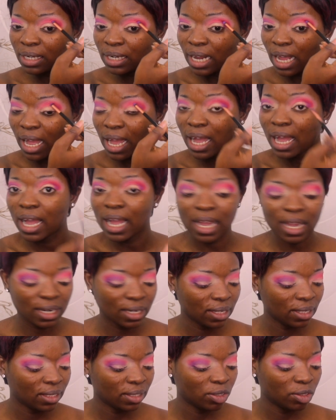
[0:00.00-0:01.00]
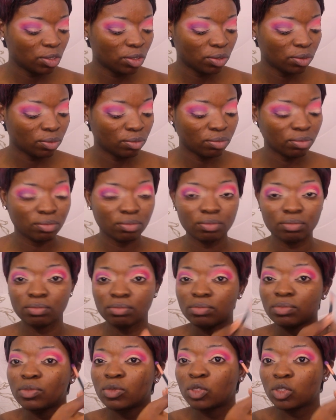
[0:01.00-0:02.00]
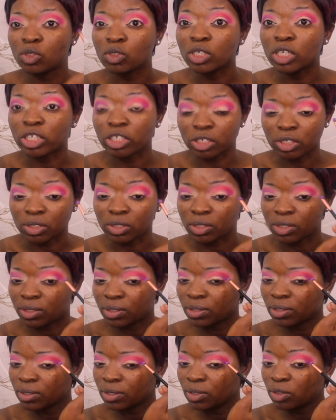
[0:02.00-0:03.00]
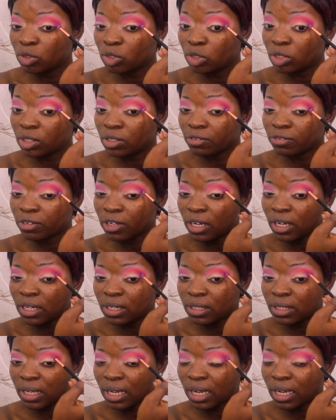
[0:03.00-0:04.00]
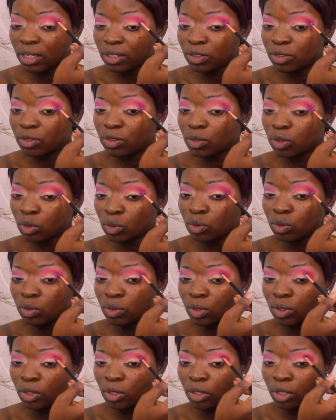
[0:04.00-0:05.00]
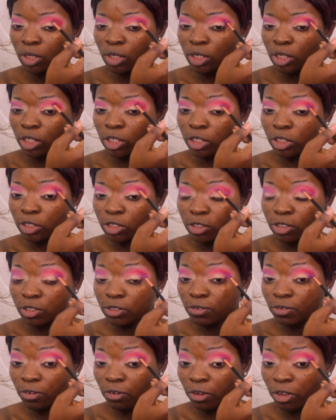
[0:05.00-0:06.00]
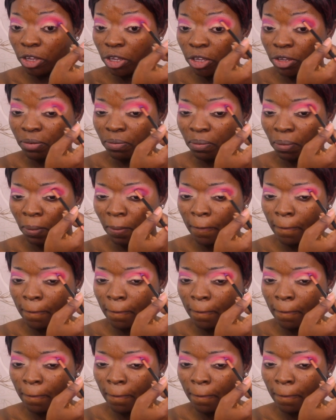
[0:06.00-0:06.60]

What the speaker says: that had two girls, two different ladies that has two girls for him.